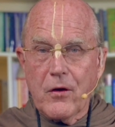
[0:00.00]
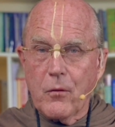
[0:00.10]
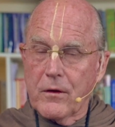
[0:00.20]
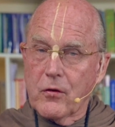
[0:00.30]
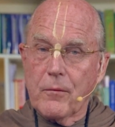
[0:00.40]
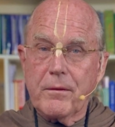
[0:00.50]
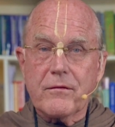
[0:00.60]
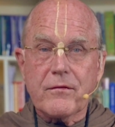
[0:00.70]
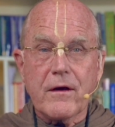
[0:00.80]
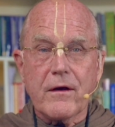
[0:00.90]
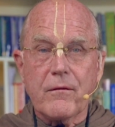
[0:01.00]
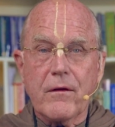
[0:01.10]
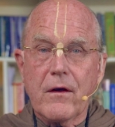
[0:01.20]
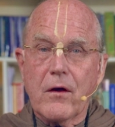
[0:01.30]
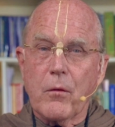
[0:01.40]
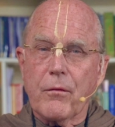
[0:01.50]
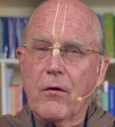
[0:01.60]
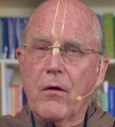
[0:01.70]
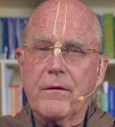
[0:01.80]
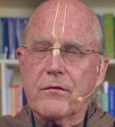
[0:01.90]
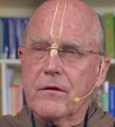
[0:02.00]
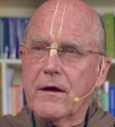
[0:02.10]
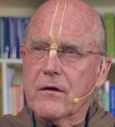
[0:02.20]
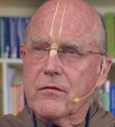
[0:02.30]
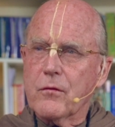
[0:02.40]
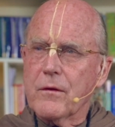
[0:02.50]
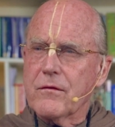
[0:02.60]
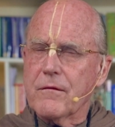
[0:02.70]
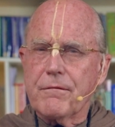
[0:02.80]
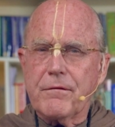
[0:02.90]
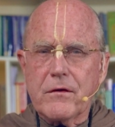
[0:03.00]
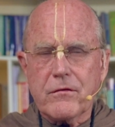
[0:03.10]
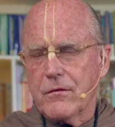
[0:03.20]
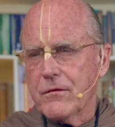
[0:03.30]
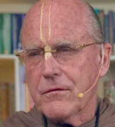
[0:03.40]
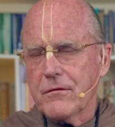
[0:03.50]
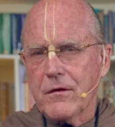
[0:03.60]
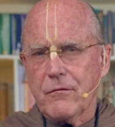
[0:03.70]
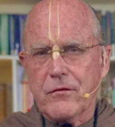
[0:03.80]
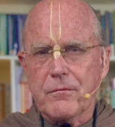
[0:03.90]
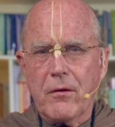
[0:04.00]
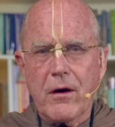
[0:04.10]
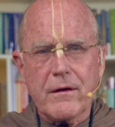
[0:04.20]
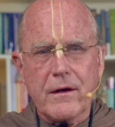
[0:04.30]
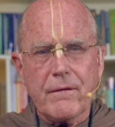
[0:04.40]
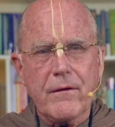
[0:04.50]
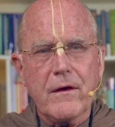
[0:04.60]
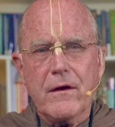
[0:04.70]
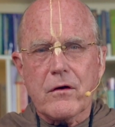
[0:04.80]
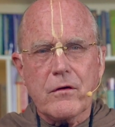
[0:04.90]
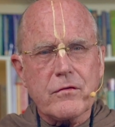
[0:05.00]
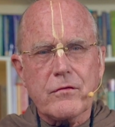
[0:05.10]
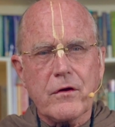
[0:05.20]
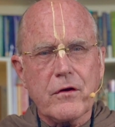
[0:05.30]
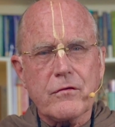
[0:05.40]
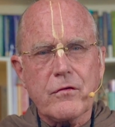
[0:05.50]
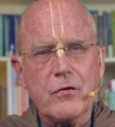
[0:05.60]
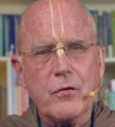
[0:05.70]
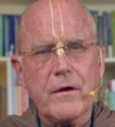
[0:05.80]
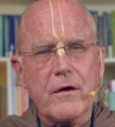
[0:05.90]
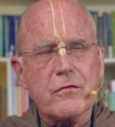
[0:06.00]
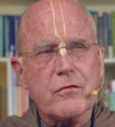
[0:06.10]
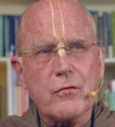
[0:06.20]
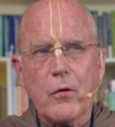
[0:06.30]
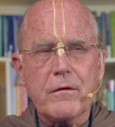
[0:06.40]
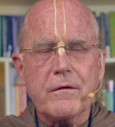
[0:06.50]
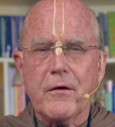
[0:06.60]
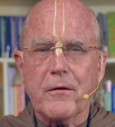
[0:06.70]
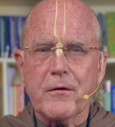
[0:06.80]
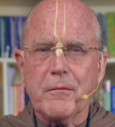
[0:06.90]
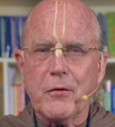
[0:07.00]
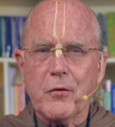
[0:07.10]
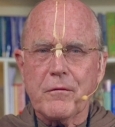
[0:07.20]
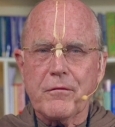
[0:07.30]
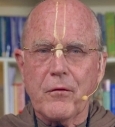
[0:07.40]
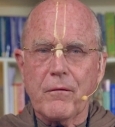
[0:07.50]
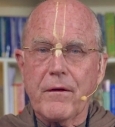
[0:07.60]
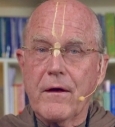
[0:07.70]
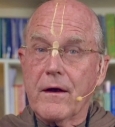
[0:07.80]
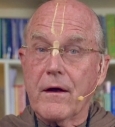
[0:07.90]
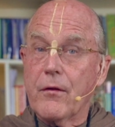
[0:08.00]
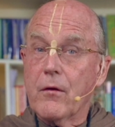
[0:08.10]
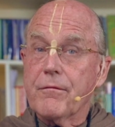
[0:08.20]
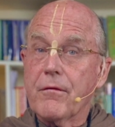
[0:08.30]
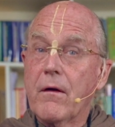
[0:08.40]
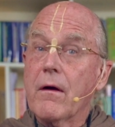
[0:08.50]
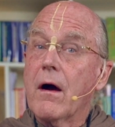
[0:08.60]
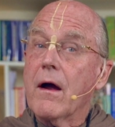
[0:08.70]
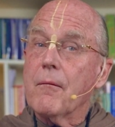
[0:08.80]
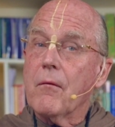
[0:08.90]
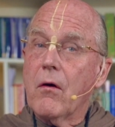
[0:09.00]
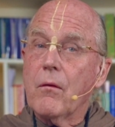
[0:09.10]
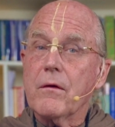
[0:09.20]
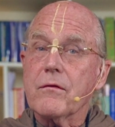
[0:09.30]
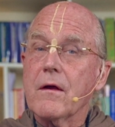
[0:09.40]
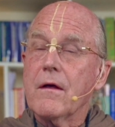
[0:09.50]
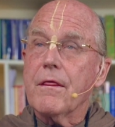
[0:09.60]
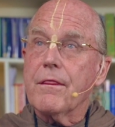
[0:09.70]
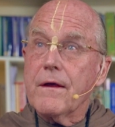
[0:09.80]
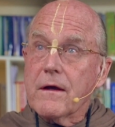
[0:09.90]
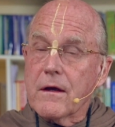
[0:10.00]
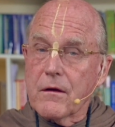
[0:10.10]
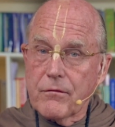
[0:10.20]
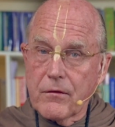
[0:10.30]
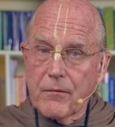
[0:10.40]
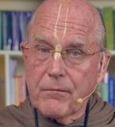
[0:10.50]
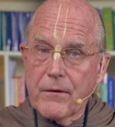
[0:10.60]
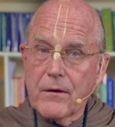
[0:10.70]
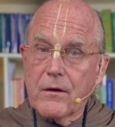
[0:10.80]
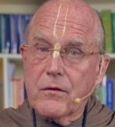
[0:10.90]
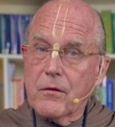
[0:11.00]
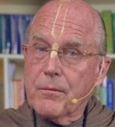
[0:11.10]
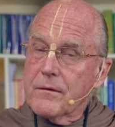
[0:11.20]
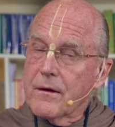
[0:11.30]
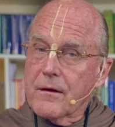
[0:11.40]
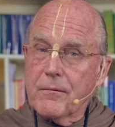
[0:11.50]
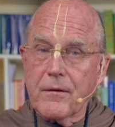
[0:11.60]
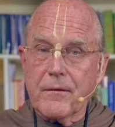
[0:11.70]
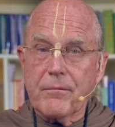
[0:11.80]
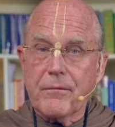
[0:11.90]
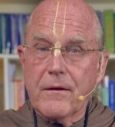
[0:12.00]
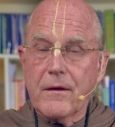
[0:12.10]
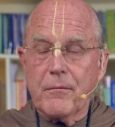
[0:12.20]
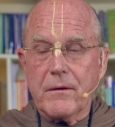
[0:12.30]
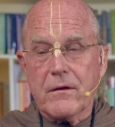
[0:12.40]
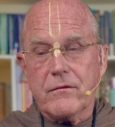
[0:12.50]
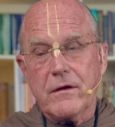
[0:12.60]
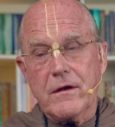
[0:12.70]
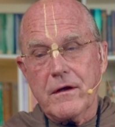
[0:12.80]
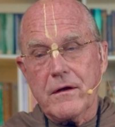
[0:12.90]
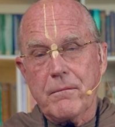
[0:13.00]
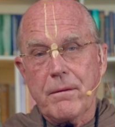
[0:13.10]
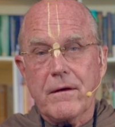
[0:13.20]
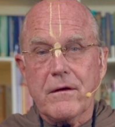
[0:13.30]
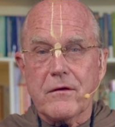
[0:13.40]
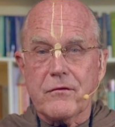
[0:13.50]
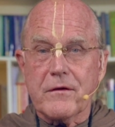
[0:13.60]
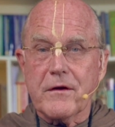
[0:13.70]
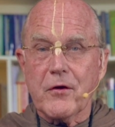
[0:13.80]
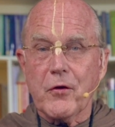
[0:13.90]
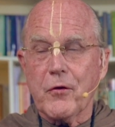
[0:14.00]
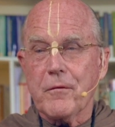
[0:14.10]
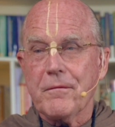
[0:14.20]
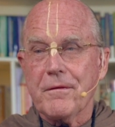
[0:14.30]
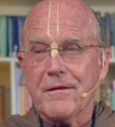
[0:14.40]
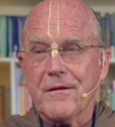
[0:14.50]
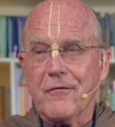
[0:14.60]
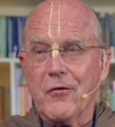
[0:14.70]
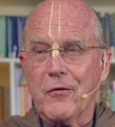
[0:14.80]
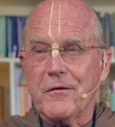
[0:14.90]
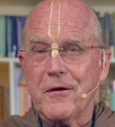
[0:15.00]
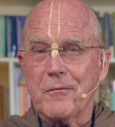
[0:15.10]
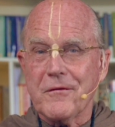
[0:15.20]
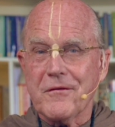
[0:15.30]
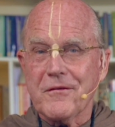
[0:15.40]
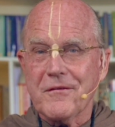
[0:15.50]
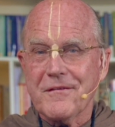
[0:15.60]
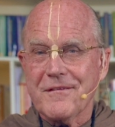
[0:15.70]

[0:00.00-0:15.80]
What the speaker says: One gopi said, with all these exquisite features of his body, Krishna is too extraordinarily beautiful, and therefore I am always thinking of him to protect me, because he is the killer of all demons."